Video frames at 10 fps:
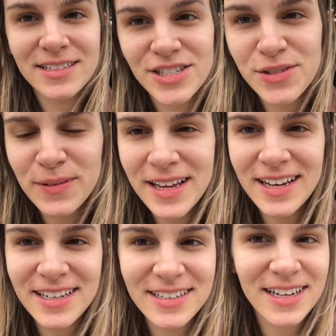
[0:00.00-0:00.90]
Just
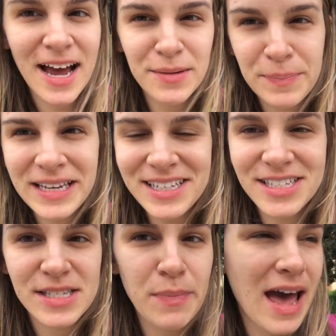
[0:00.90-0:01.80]
went and got
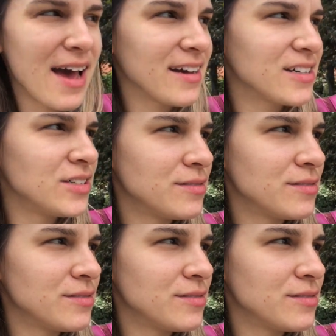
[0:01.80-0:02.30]
Peaches back.